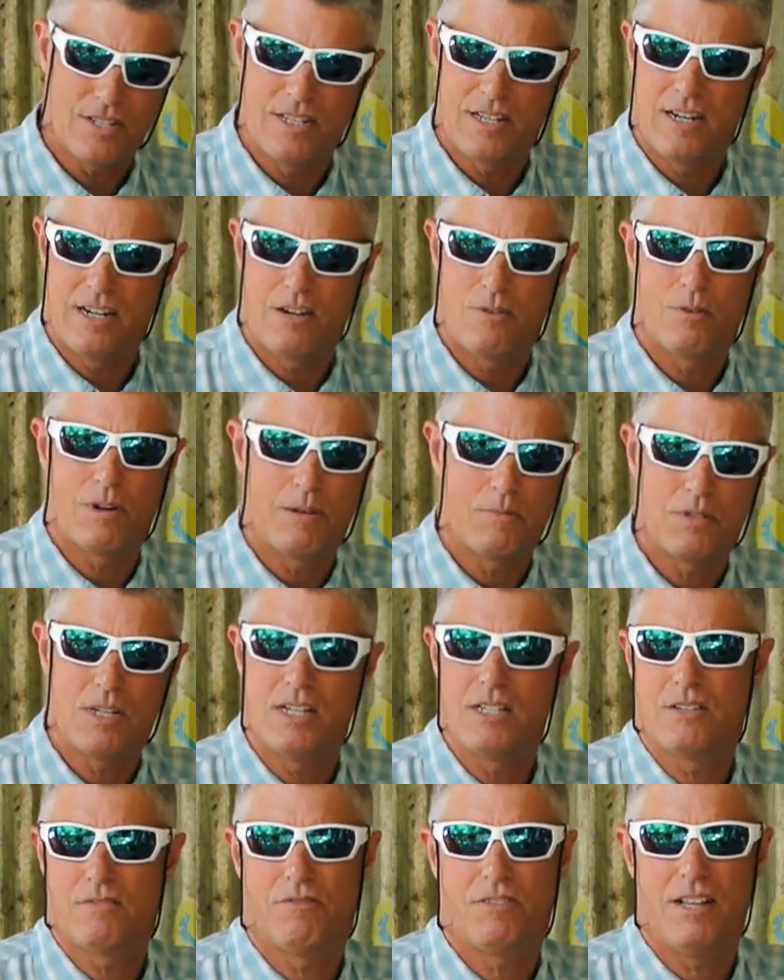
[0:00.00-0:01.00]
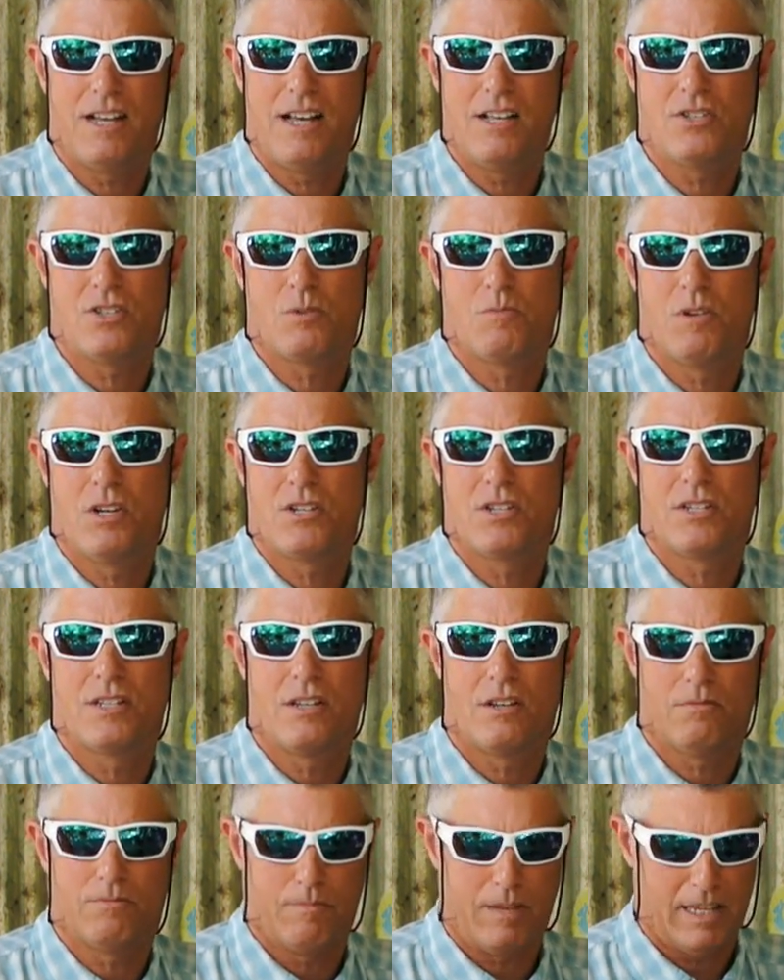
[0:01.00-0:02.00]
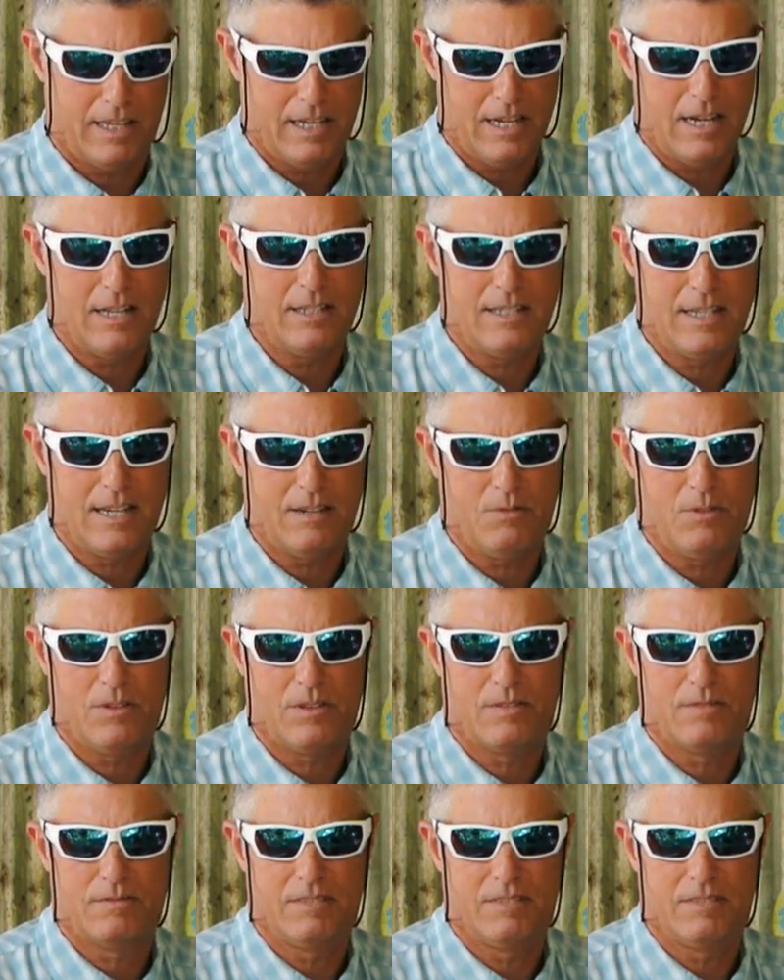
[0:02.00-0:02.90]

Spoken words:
in there when I'm changing flies so much, and they'll make contact with,